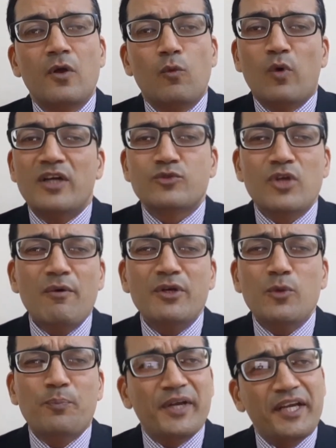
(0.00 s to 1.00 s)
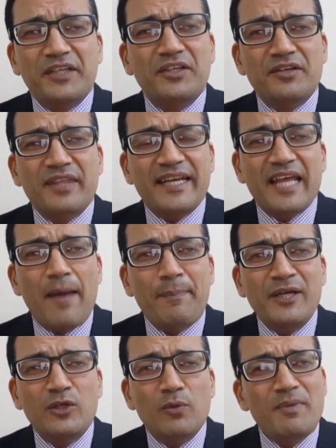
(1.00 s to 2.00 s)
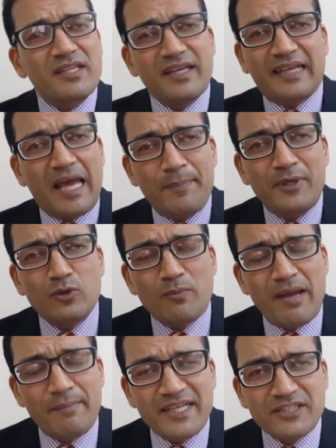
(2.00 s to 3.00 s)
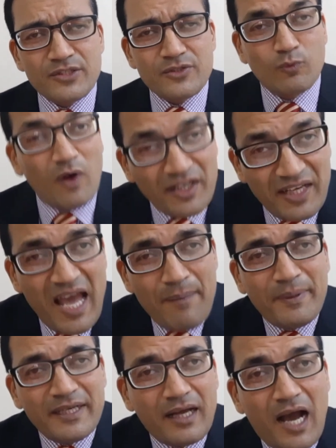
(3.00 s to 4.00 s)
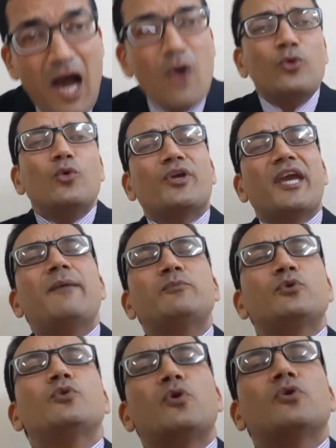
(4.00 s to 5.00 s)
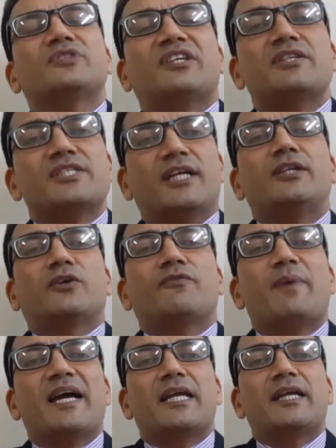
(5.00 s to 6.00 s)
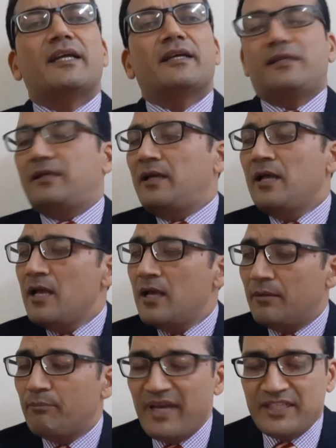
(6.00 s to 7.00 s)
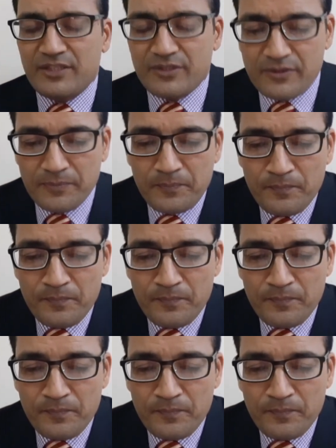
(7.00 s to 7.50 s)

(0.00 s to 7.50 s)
Whatsoever you predicted that happened to me, that happened to my matches, what happened? How you came to know the result of my matches?